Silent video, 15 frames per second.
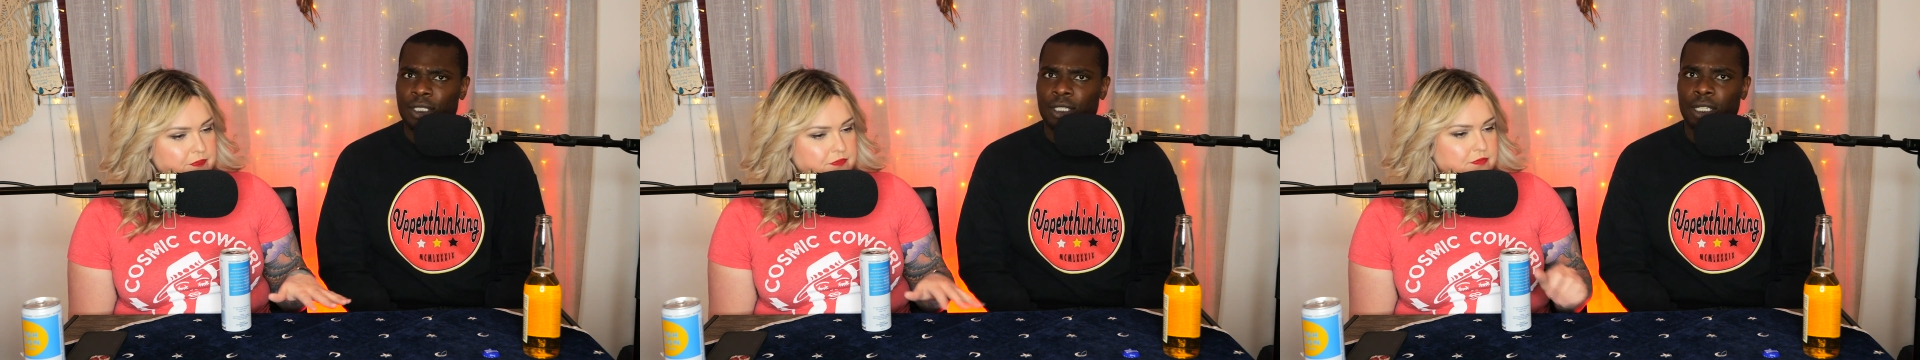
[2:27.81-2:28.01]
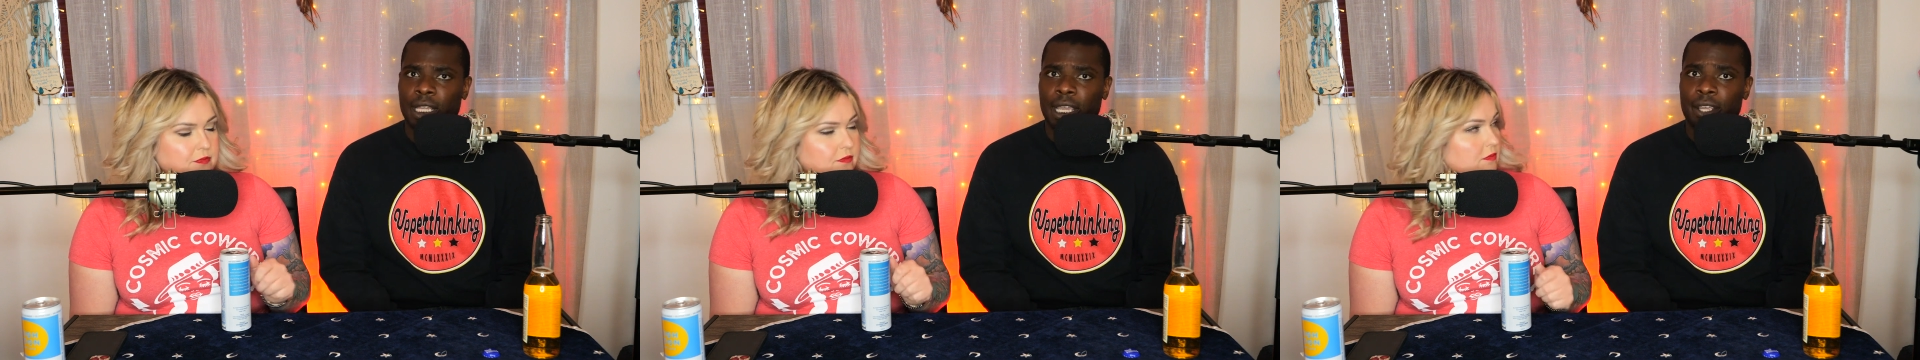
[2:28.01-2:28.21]

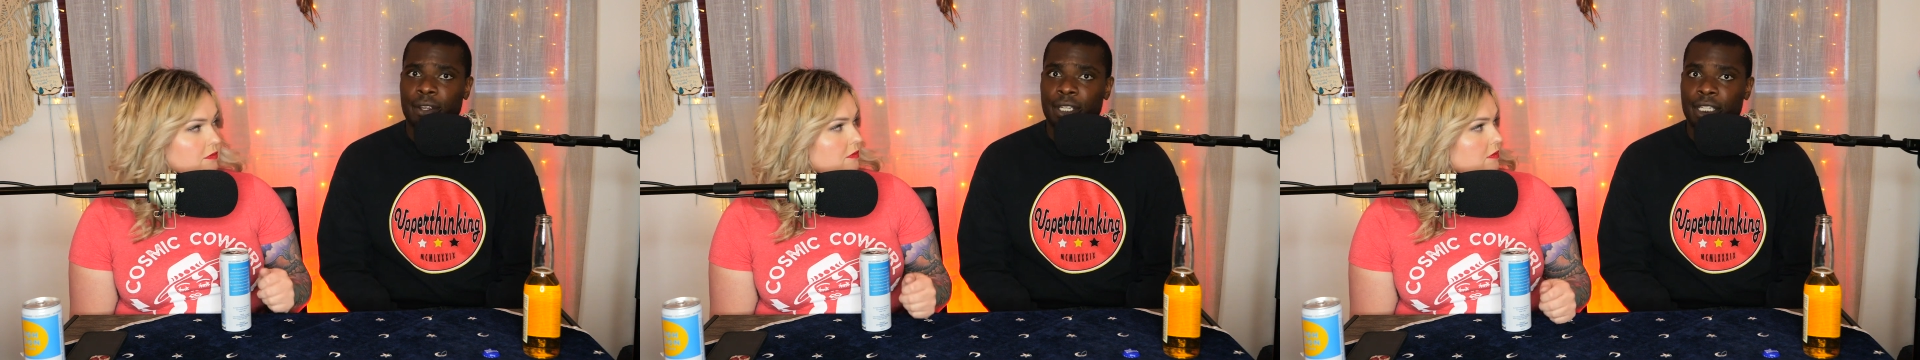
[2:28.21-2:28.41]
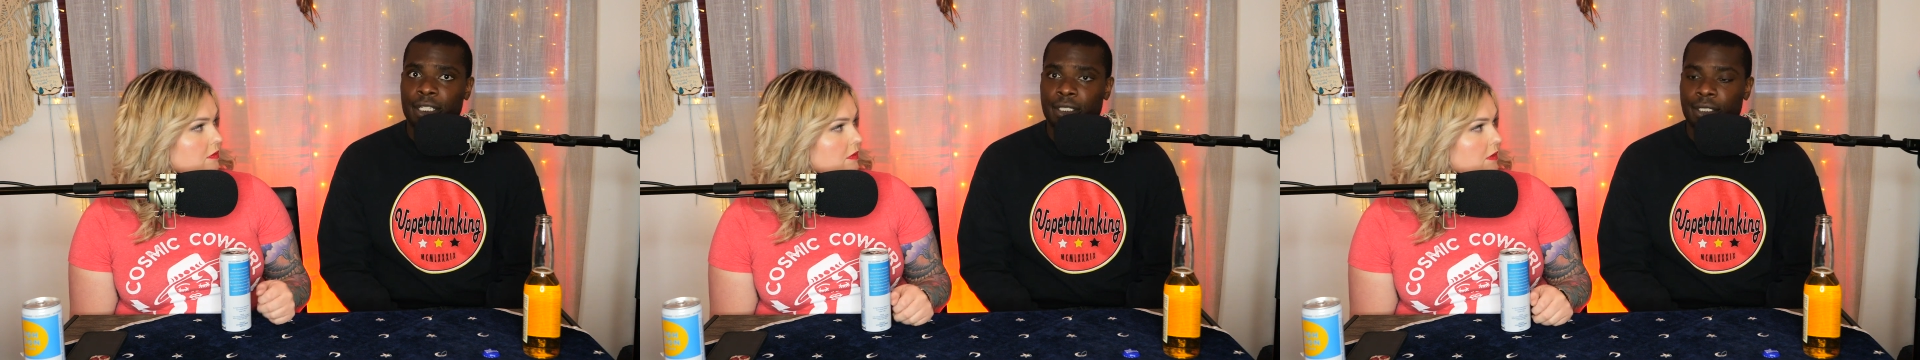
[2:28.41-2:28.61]
Speaker 1: is
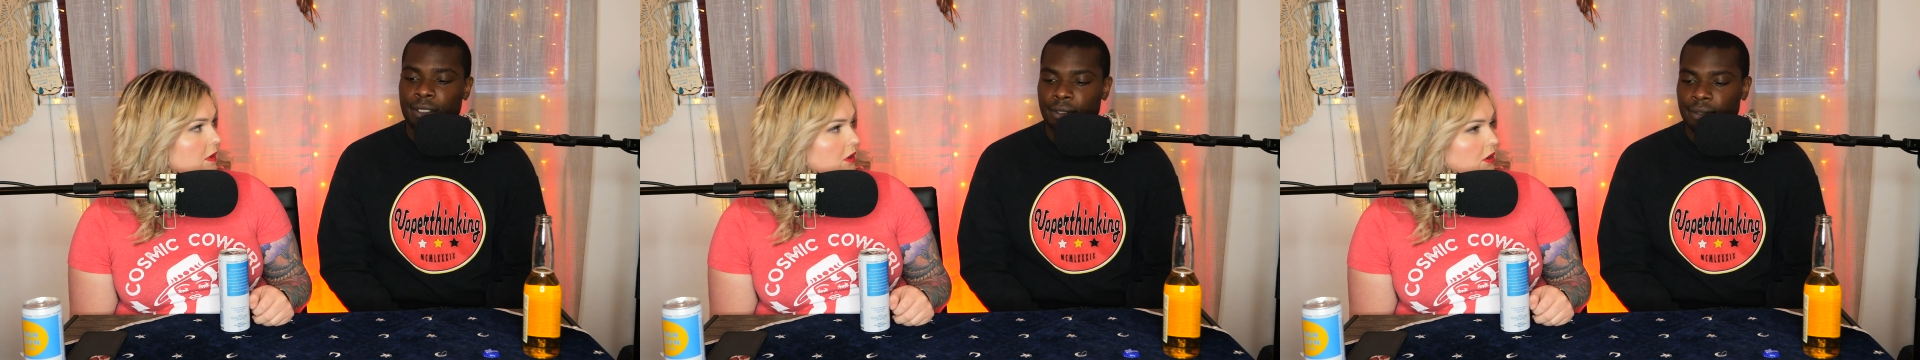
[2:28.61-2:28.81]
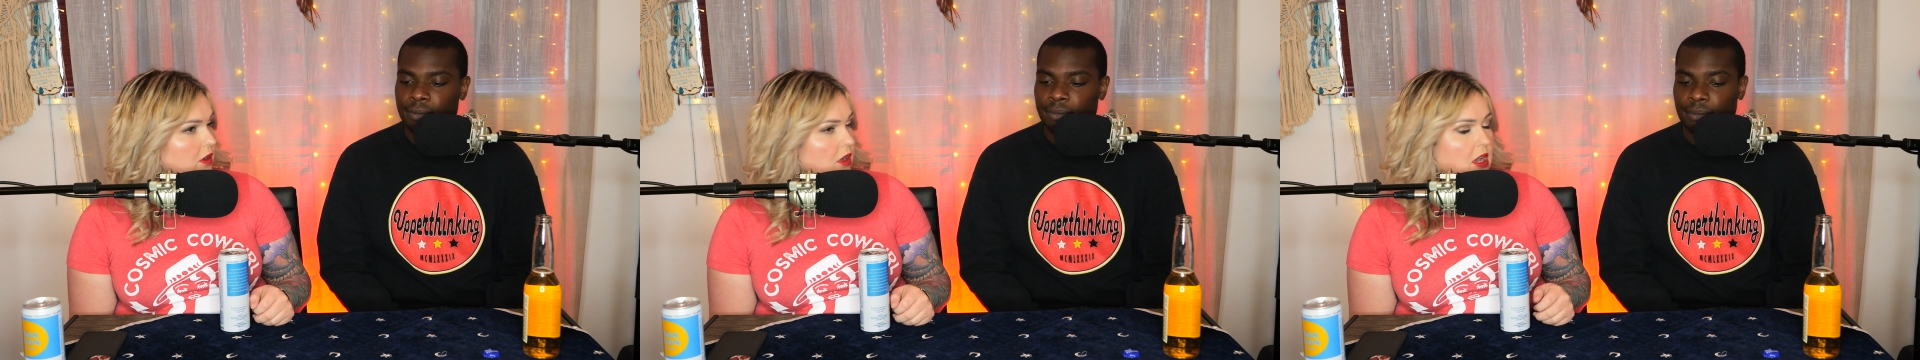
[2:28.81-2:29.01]

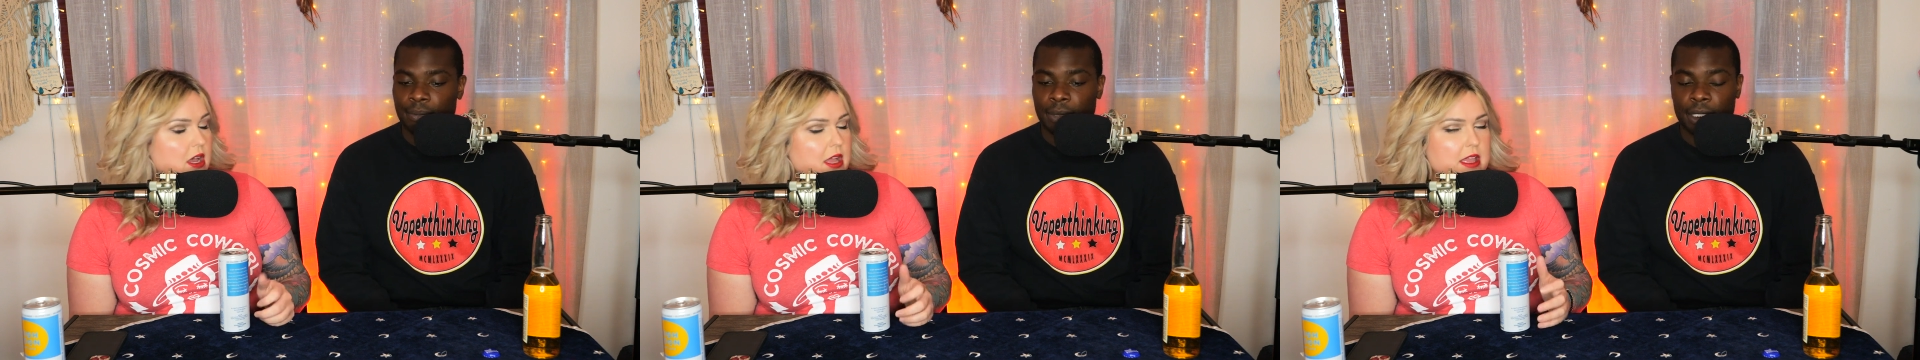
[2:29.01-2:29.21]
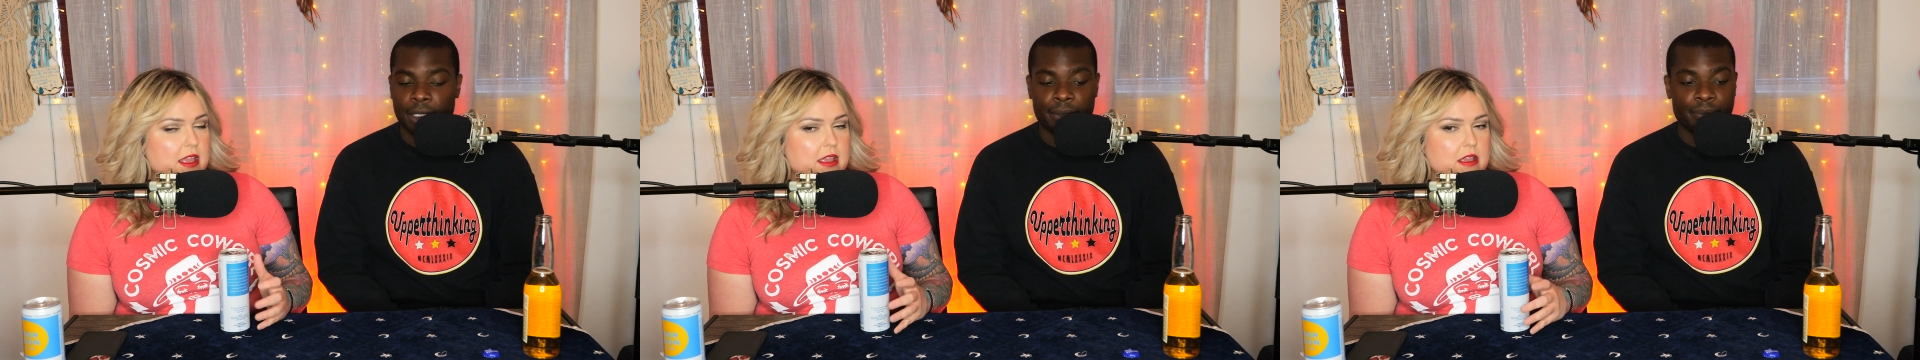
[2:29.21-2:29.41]
hilarious,
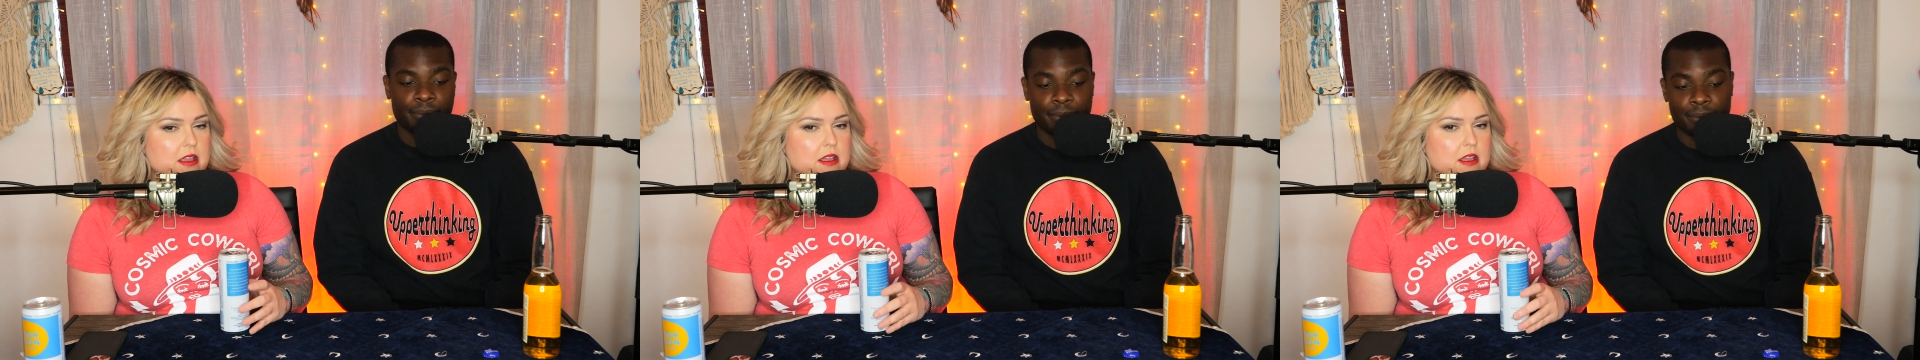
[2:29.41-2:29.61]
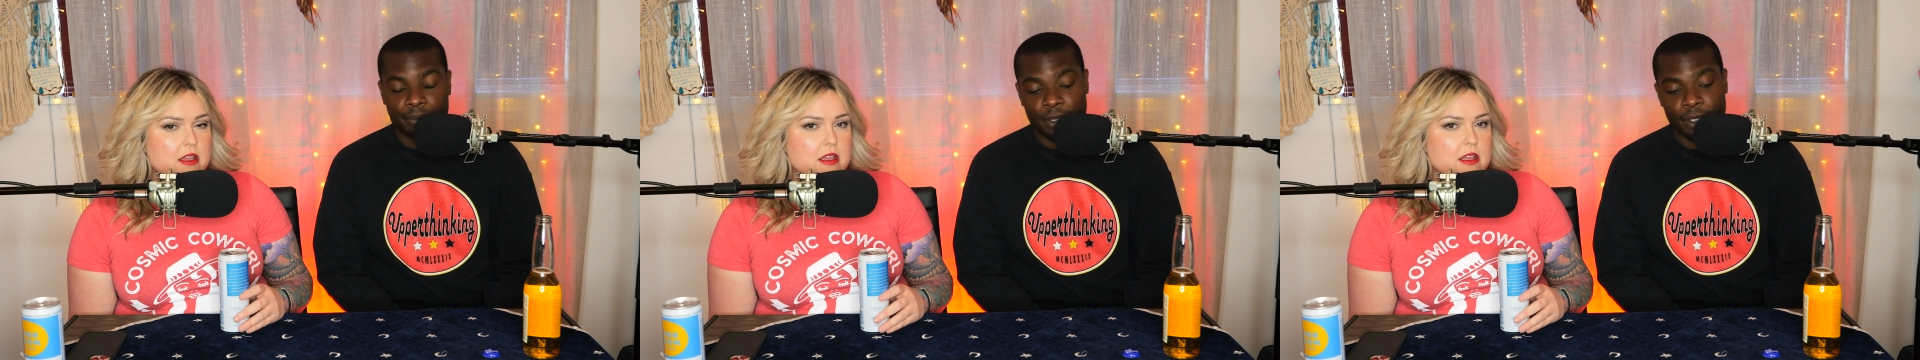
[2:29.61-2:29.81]
but
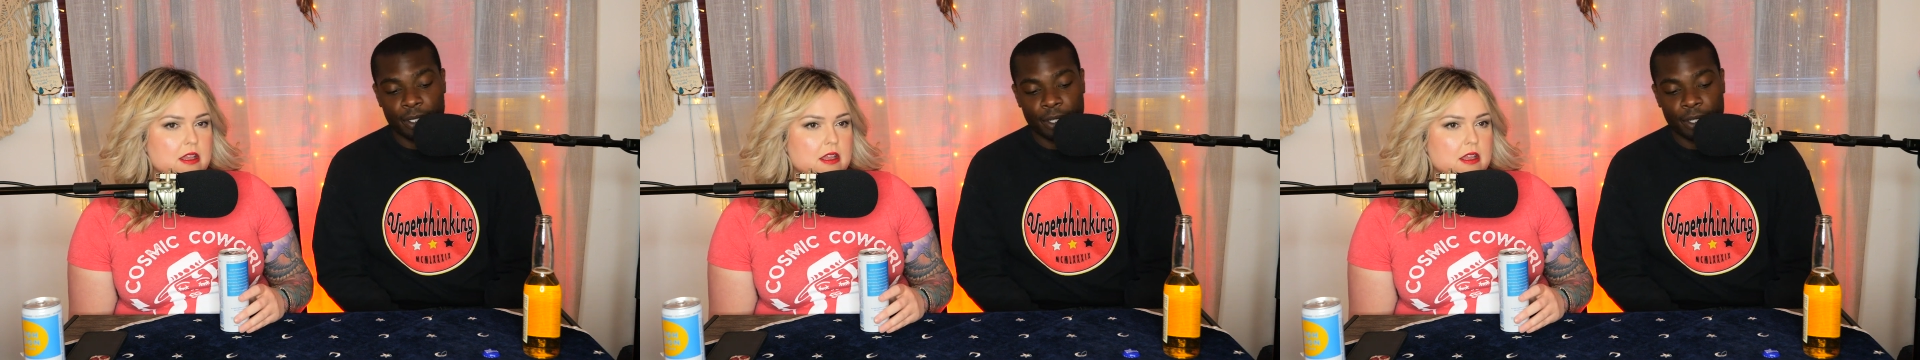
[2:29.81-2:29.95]
you